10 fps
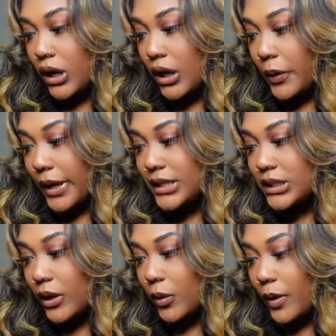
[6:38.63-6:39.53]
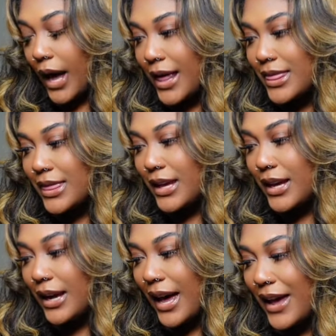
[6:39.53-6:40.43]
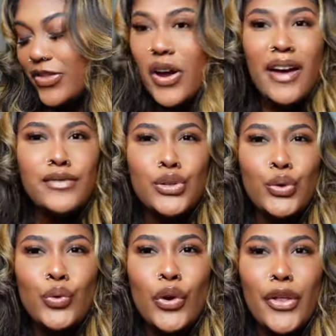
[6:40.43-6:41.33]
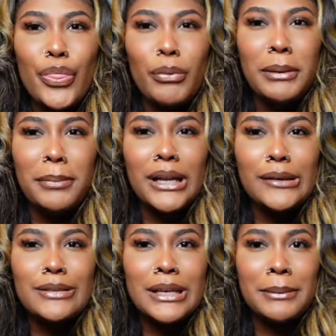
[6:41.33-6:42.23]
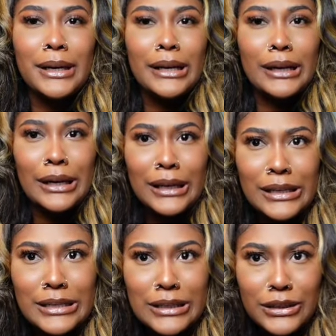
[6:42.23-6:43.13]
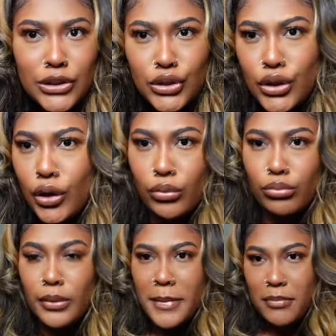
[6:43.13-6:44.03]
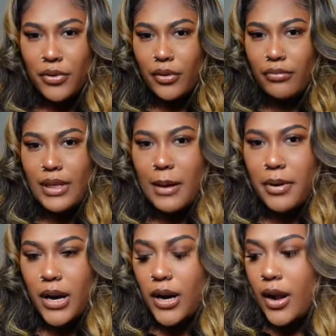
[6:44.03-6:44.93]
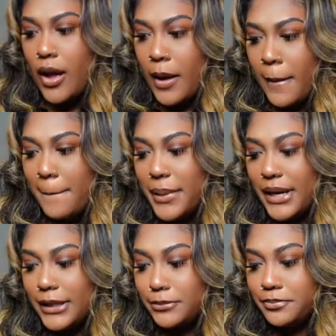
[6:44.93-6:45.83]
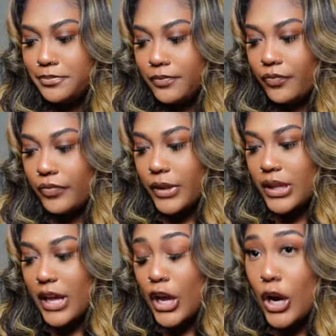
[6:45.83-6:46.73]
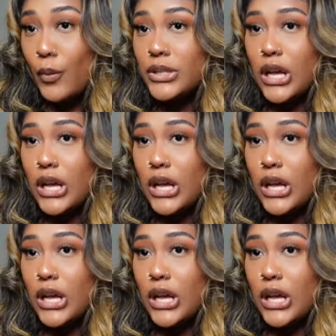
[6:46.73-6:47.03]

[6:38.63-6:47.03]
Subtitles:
Okay, so I think I either have 2 or 3 bundles in my hair. I honestly don't remember that part. But the hair was